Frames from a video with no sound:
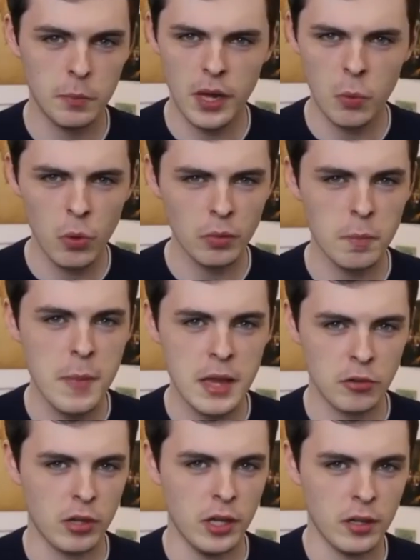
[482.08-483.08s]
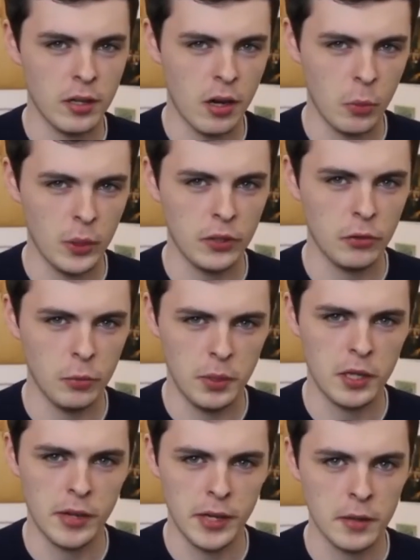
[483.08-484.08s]
By what metric are we
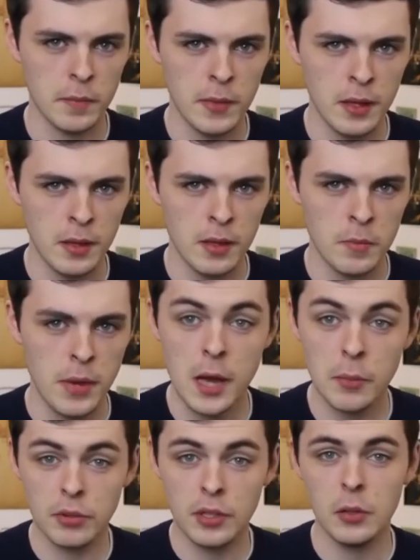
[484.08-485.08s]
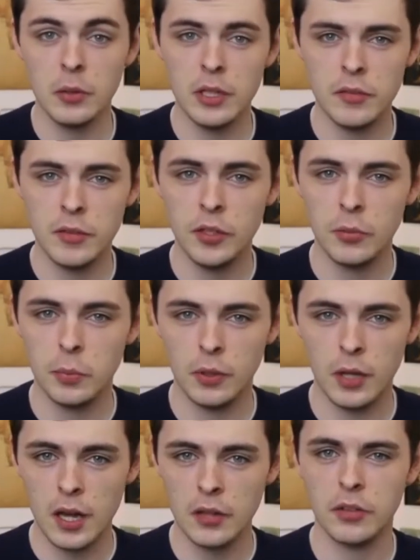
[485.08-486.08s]
superior? Perhaps the only
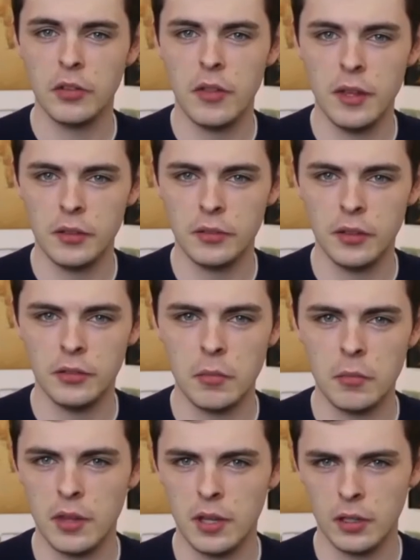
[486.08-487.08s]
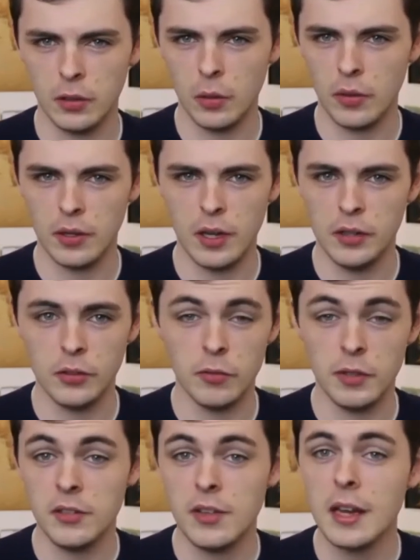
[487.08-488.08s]
feasible answer to this is something along the lines
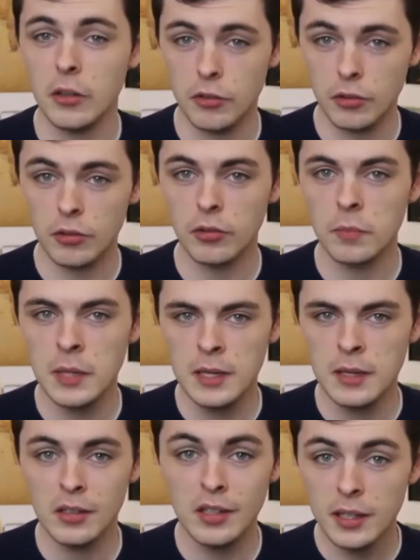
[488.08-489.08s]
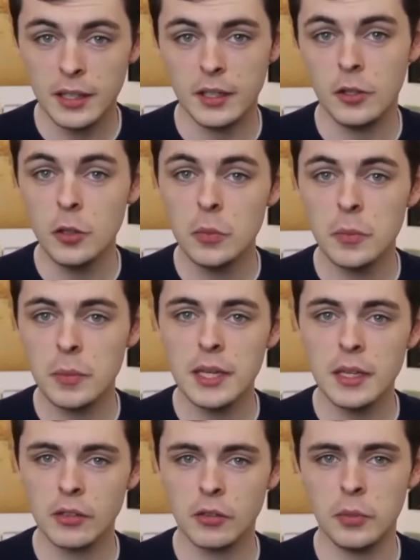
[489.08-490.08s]
of intelligence. Clearly, human
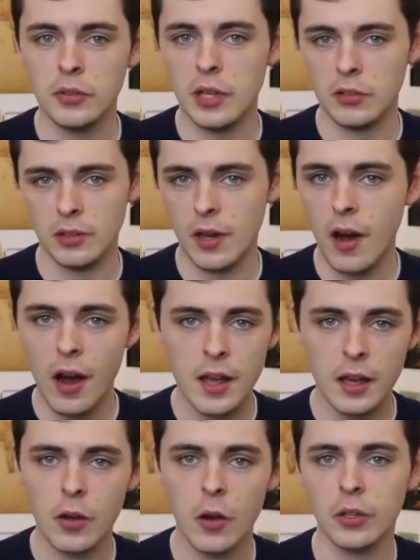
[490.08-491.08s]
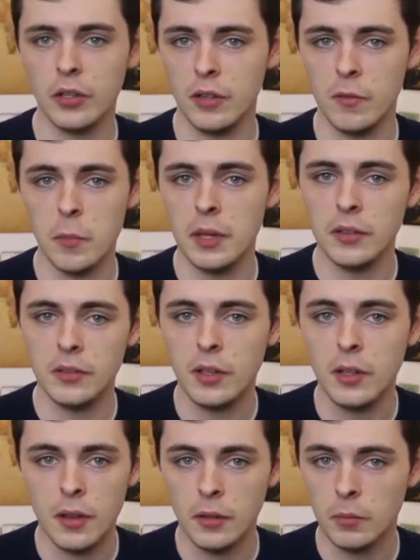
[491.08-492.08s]
beings possess a higher cognitive
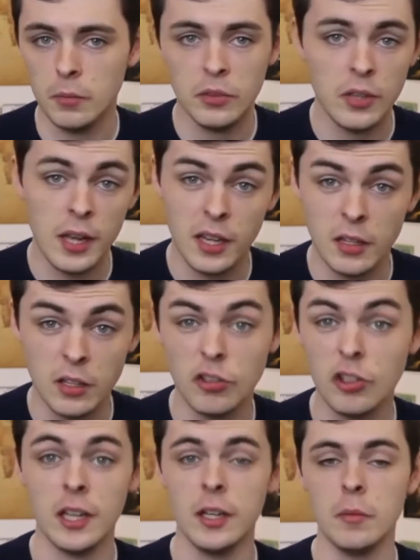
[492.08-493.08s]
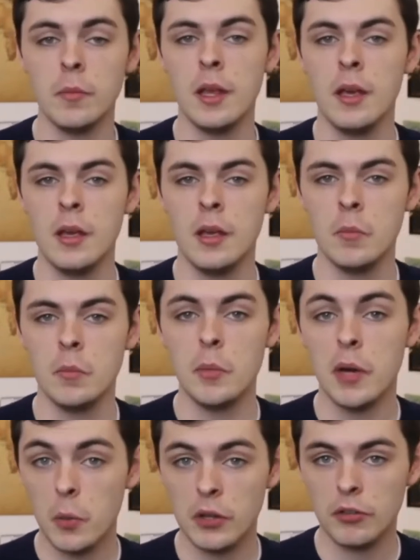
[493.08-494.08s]
ability than, say, a chicken. But
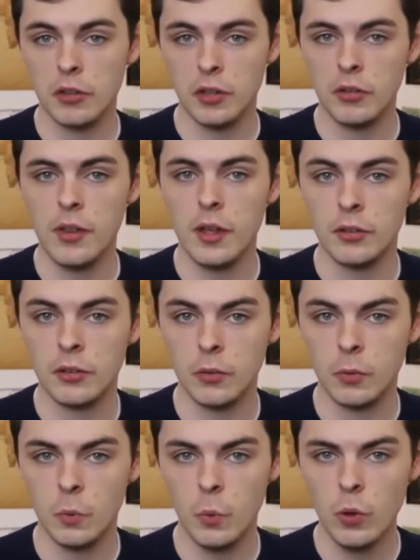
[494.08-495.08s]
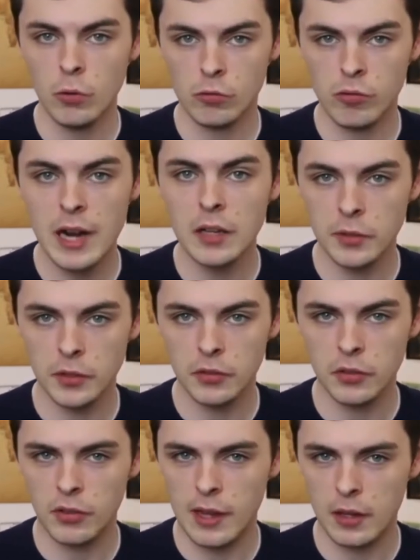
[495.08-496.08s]
my question is this: what
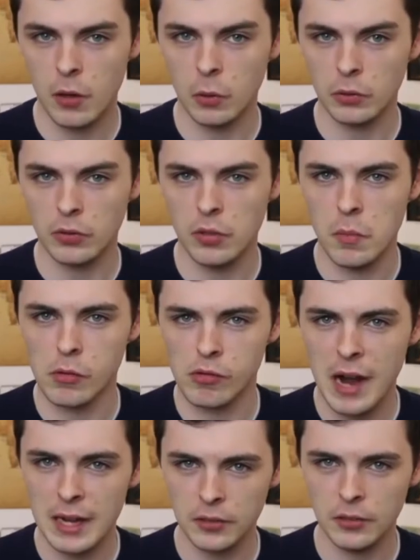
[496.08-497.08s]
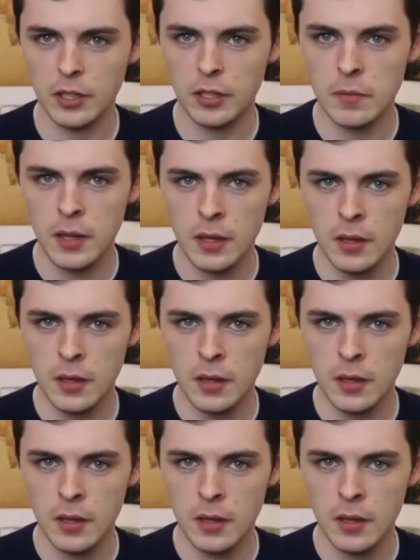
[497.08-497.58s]
relevance does that hold to morality?